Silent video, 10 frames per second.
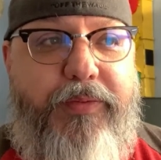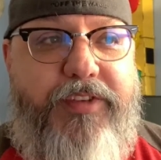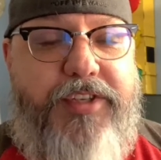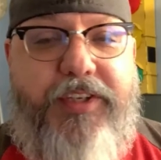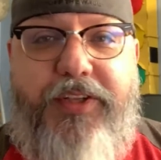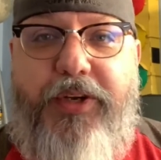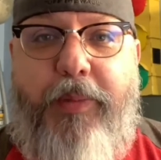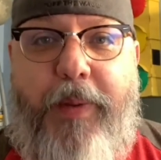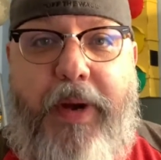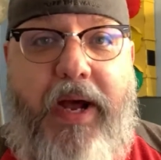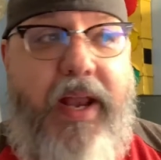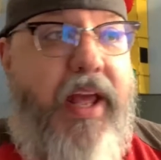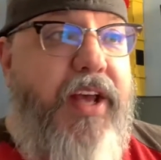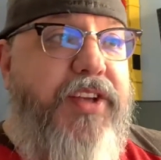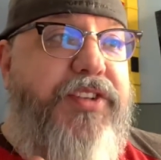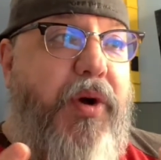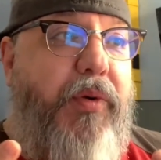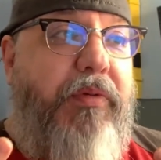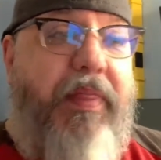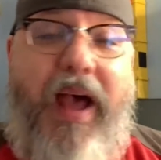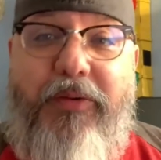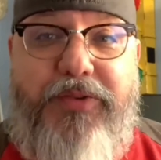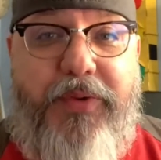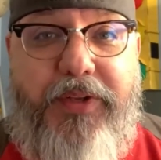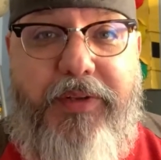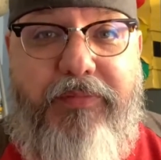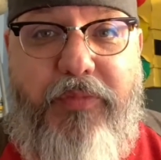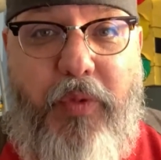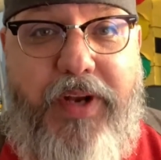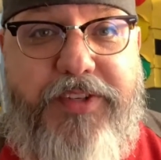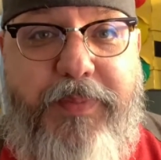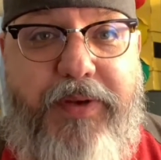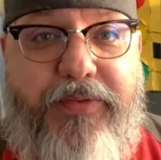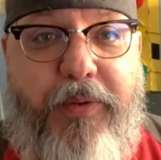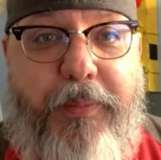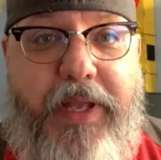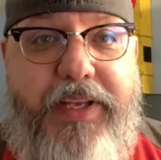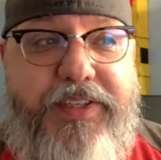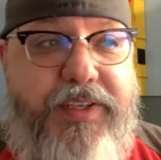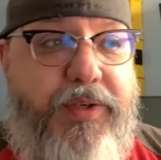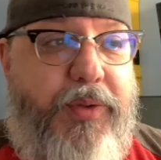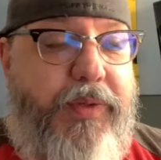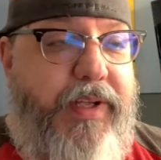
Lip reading: just to clear my mind. So that was really what it's been for me too,